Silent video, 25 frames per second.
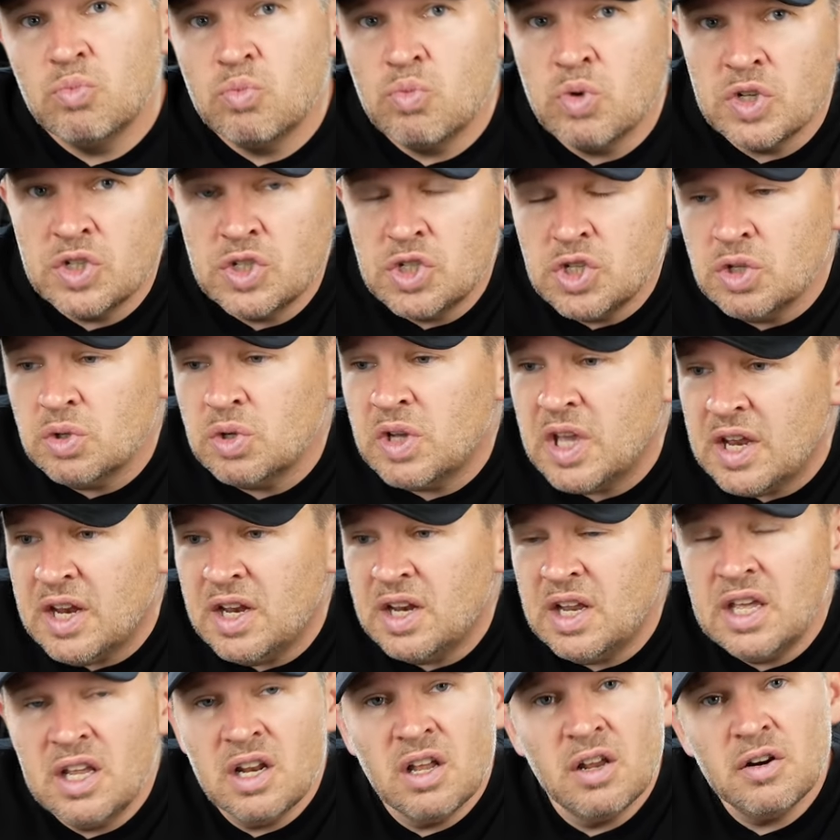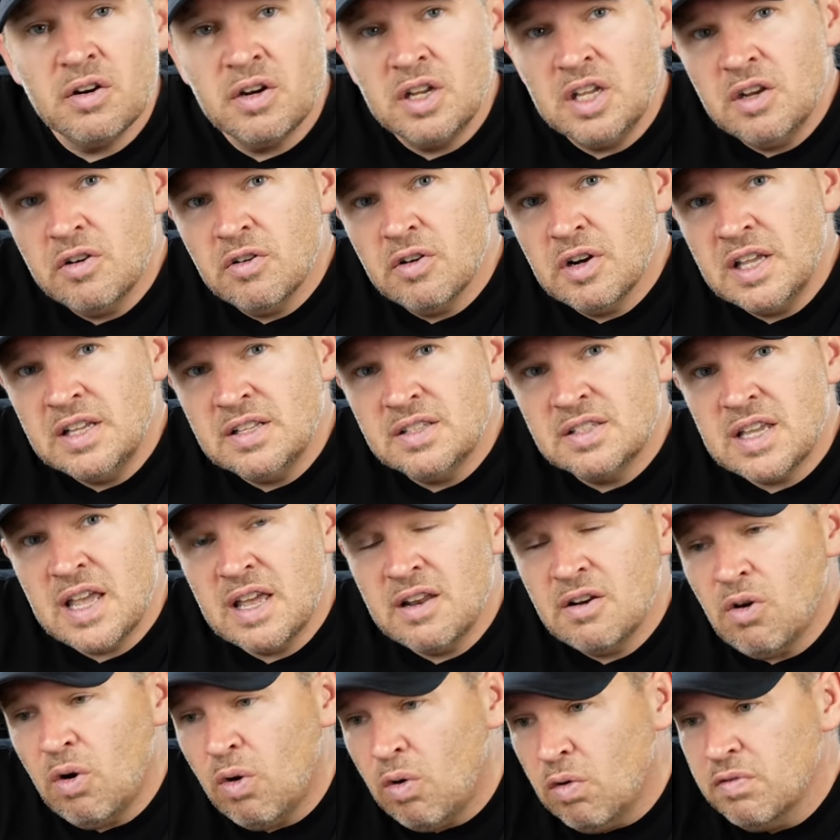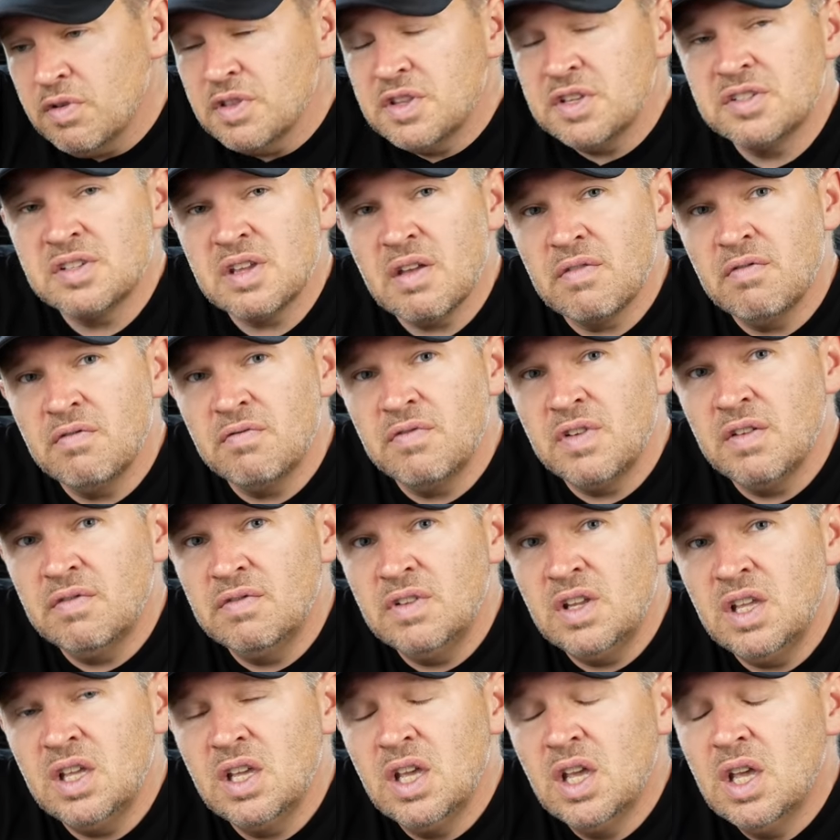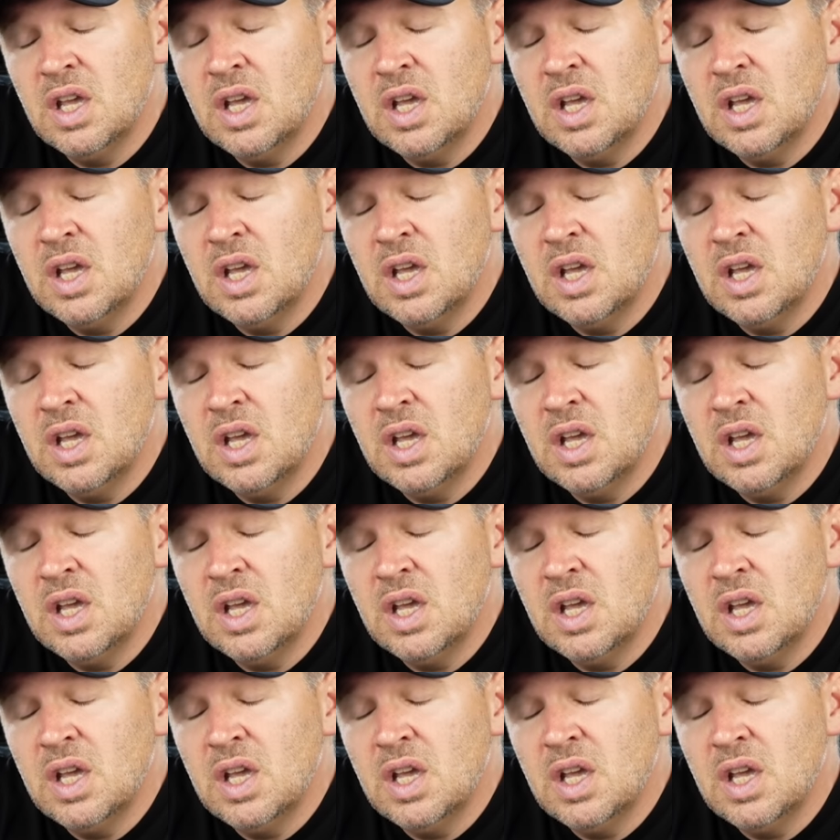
Would you get an eight hundred E or an eight ten over the seven fifty?